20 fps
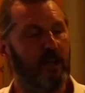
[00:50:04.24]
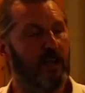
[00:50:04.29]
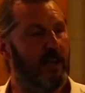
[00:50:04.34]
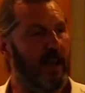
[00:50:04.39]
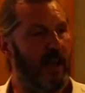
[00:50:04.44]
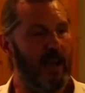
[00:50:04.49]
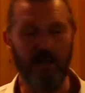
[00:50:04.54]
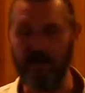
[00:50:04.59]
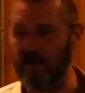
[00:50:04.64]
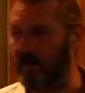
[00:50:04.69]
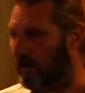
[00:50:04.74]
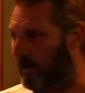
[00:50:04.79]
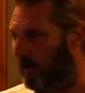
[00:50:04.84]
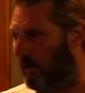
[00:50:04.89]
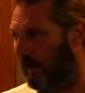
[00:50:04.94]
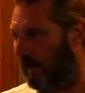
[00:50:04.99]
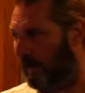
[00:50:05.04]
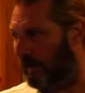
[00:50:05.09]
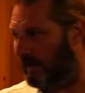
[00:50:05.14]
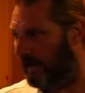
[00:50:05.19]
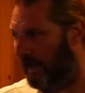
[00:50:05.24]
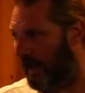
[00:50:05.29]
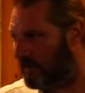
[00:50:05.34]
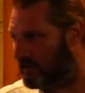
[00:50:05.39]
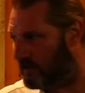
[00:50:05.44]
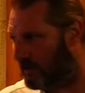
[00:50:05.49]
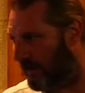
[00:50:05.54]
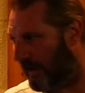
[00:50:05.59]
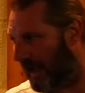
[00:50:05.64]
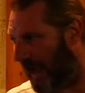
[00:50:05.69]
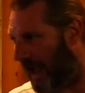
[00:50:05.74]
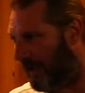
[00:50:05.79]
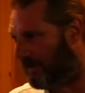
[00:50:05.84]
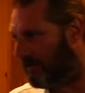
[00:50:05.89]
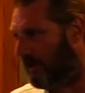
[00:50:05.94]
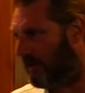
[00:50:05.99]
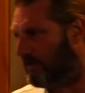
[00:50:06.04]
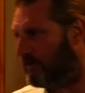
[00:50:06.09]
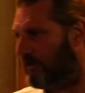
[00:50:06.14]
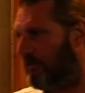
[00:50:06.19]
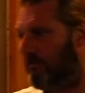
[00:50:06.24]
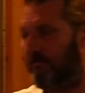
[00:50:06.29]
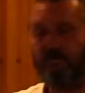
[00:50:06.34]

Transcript: Canadian Corps had the engineering assets to